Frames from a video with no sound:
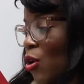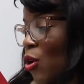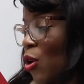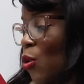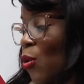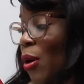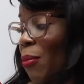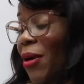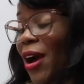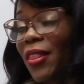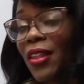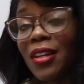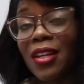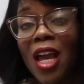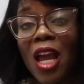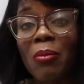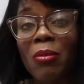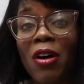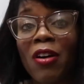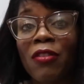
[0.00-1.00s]
who went by the
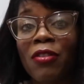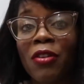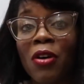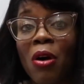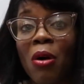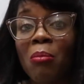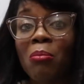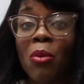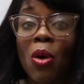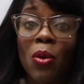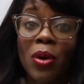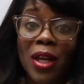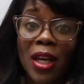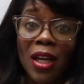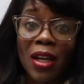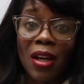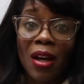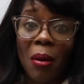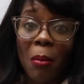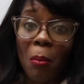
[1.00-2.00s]
name of
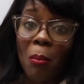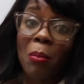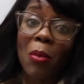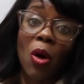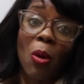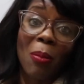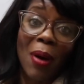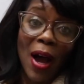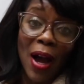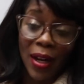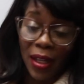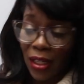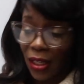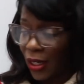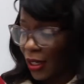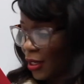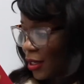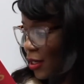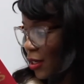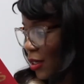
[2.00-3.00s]
Monique
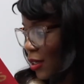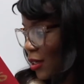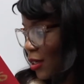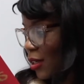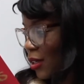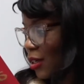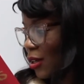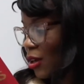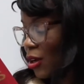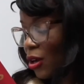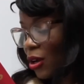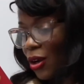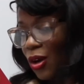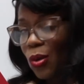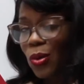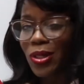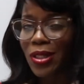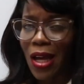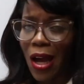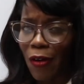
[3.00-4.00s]
Mobadi, who
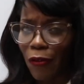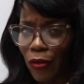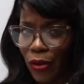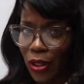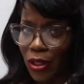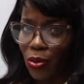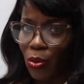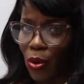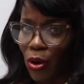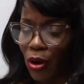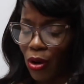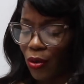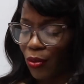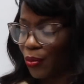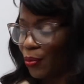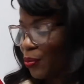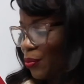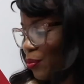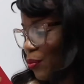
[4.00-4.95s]
was down for the swirl.